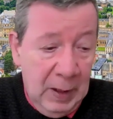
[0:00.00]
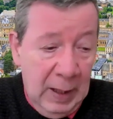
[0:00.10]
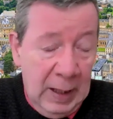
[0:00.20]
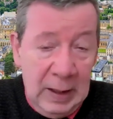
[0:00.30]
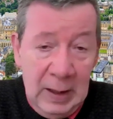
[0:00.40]

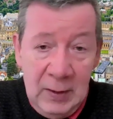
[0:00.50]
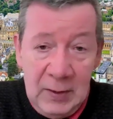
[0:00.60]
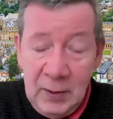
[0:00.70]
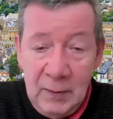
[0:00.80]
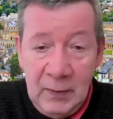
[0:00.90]
Any
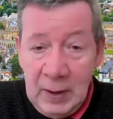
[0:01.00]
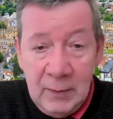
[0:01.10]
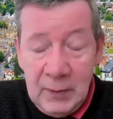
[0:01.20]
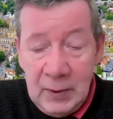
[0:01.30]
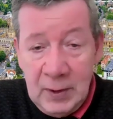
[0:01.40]
survey
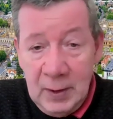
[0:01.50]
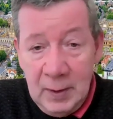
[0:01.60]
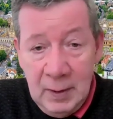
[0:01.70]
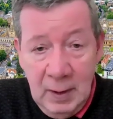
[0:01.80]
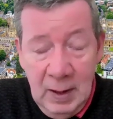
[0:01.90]
ever
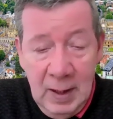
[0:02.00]
done